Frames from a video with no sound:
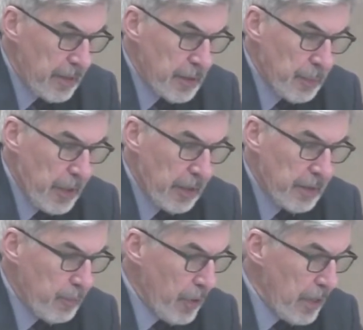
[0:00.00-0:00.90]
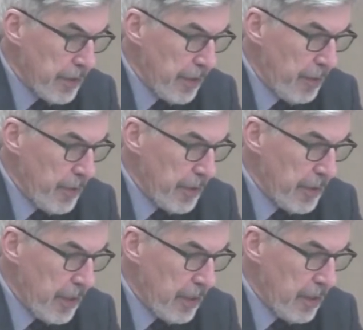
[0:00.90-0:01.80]
has sparked a broader
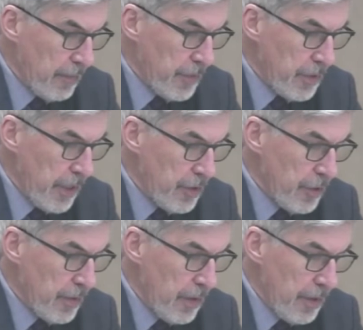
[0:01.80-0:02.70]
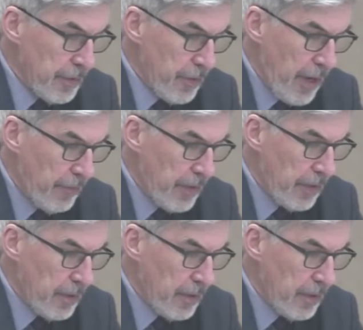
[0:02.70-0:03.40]
community conversation on traffic